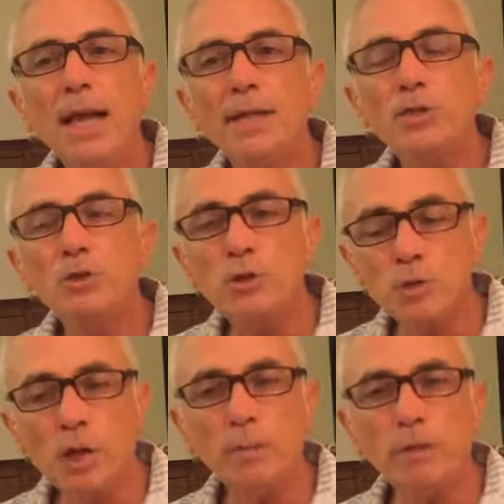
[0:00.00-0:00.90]
And so she
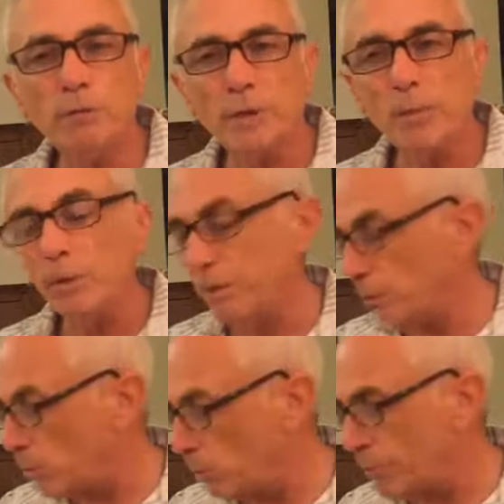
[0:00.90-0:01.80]
was coming in for that, but I
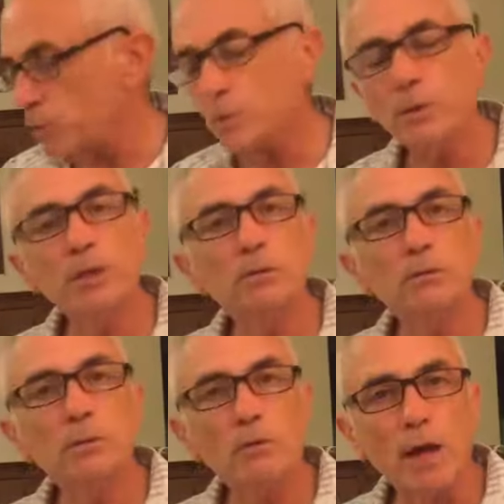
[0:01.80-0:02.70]
thought, well, first I'm going to
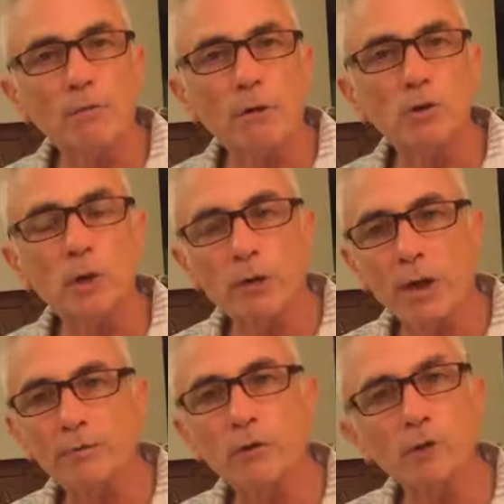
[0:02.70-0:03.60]
graft her. So I
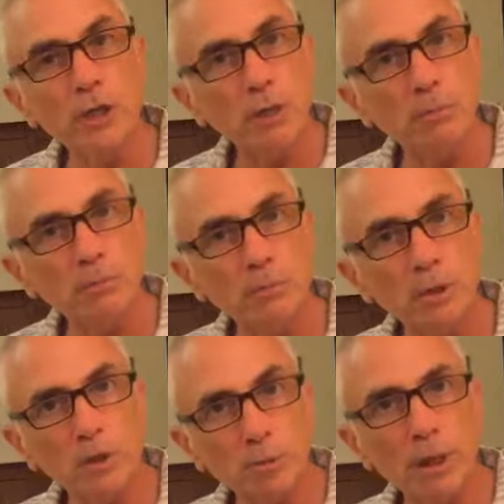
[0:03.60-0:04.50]
grafted her. She had
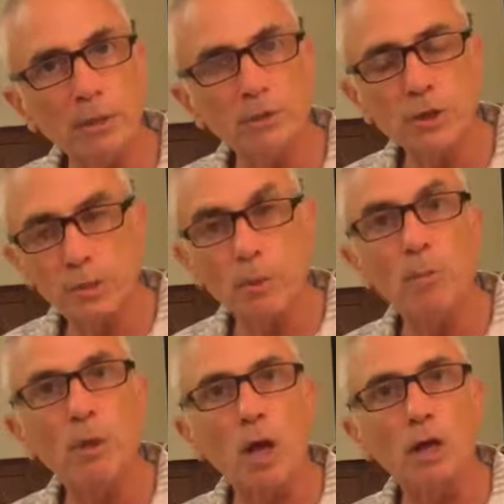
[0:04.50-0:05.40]
a split. She had a
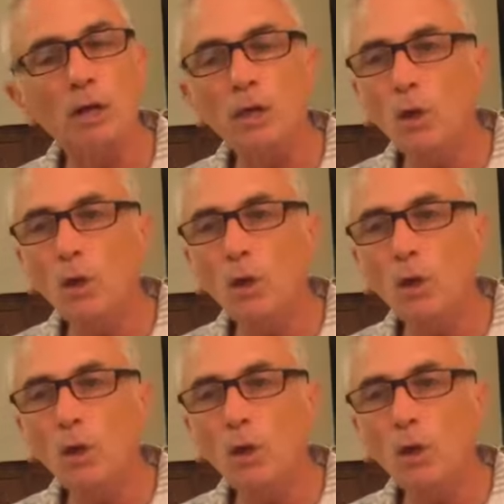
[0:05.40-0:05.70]
belt block.